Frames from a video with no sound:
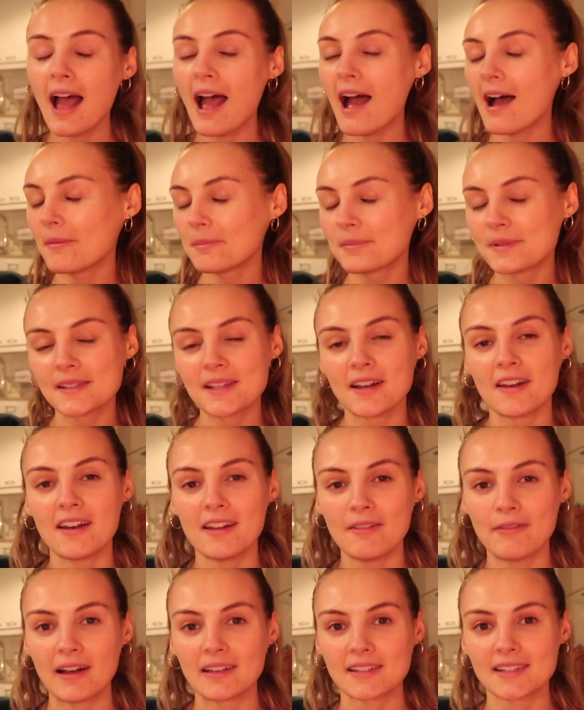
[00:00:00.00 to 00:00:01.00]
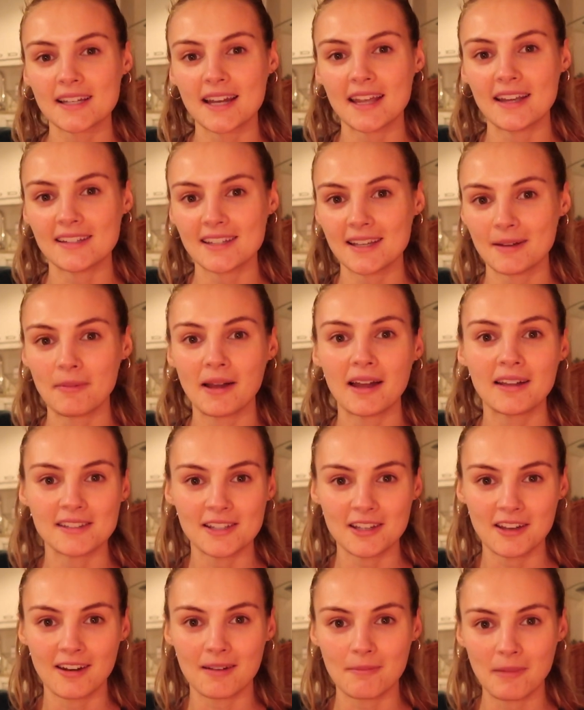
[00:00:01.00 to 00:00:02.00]
Absolutely fascinating, but as
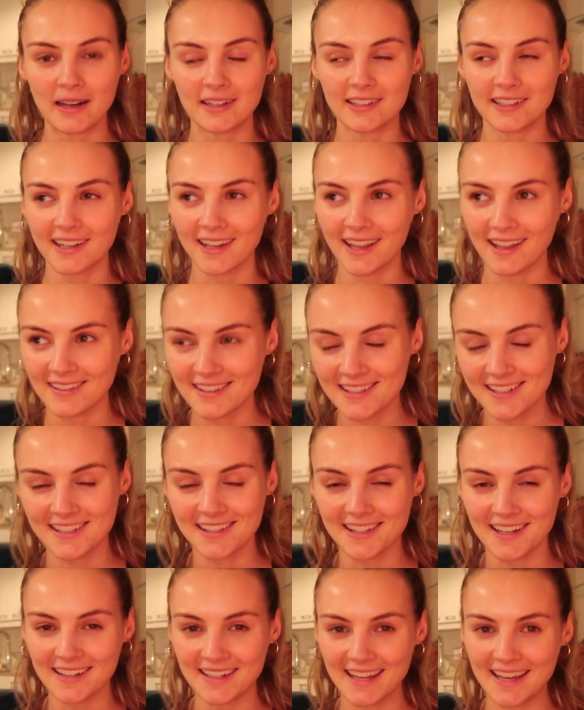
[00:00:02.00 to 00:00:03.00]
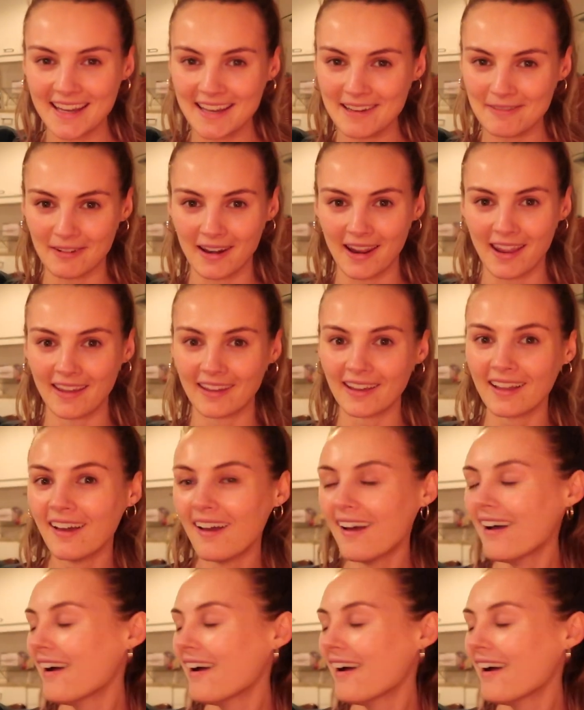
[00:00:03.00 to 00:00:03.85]
you can imagine, it gets to Sunday evening.